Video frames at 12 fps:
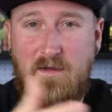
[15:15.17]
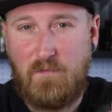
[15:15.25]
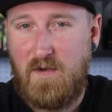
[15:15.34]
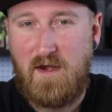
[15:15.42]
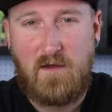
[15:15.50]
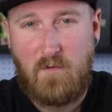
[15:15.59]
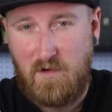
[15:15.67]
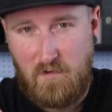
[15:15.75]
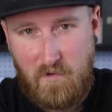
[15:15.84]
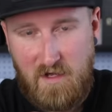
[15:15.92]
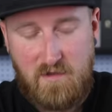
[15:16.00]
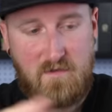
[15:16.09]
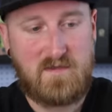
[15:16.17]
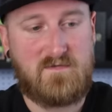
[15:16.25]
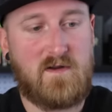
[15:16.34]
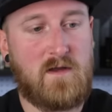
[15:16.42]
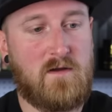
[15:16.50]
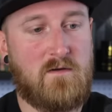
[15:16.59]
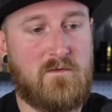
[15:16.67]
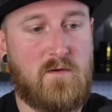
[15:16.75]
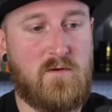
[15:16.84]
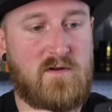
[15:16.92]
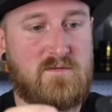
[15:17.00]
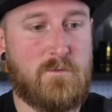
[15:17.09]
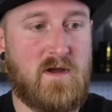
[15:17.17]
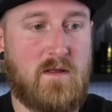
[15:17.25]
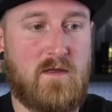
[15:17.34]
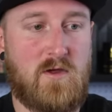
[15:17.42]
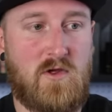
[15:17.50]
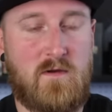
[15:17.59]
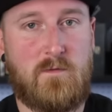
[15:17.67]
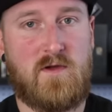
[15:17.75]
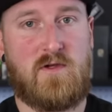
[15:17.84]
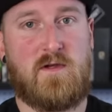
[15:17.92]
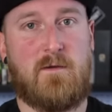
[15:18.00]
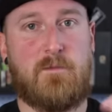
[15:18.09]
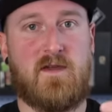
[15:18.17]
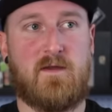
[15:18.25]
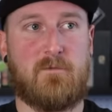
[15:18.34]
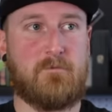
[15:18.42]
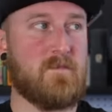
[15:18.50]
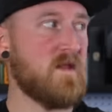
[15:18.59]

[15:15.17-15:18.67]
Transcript: depending on when you're watching this video of course, but they should be shipping